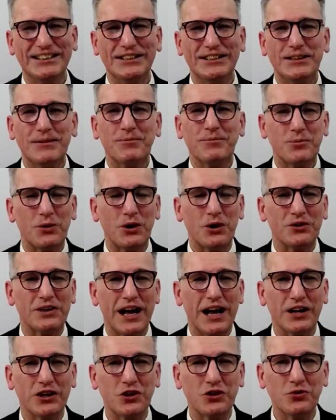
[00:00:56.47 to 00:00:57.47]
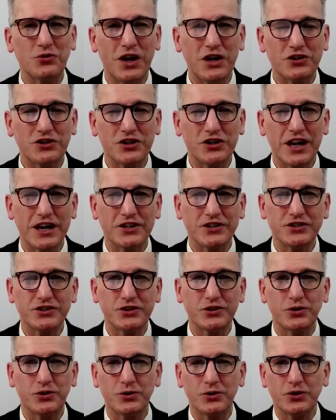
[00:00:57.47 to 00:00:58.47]
Well done and congratulations on
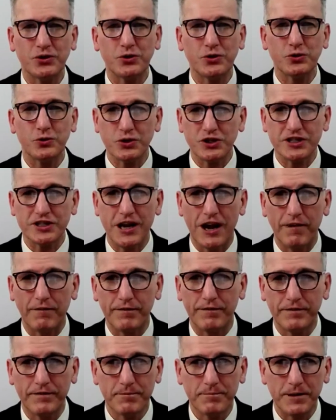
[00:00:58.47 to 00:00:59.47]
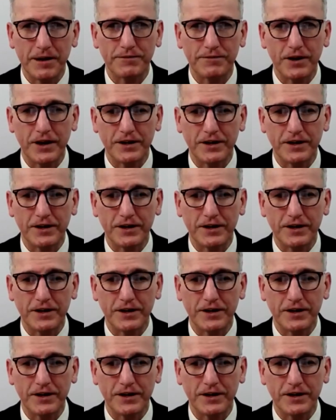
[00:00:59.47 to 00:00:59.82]
all your good stuff, my friend.